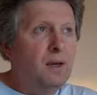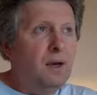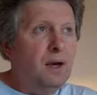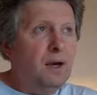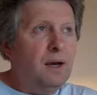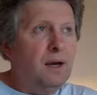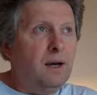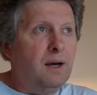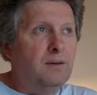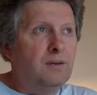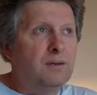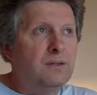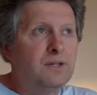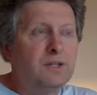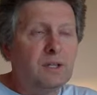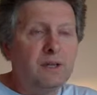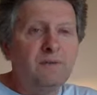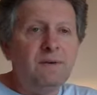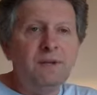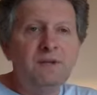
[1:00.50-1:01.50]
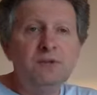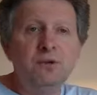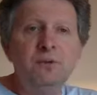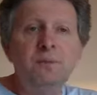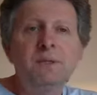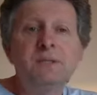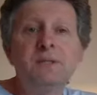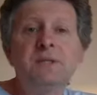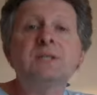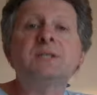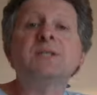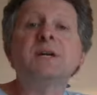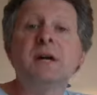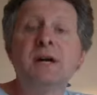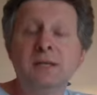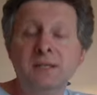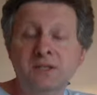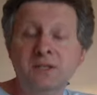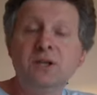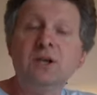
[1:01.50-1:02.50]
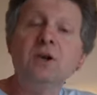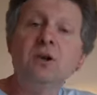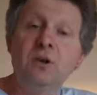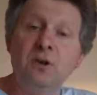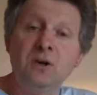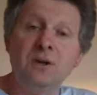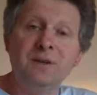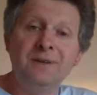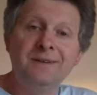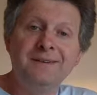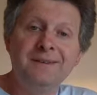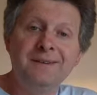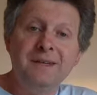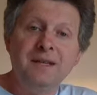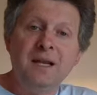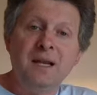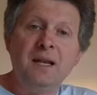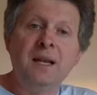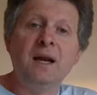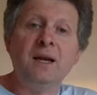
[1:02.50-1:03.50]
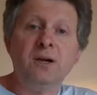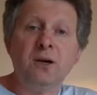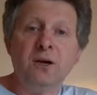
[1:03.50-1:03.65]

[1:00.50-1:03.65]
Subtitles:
the surveys are almost designed to look like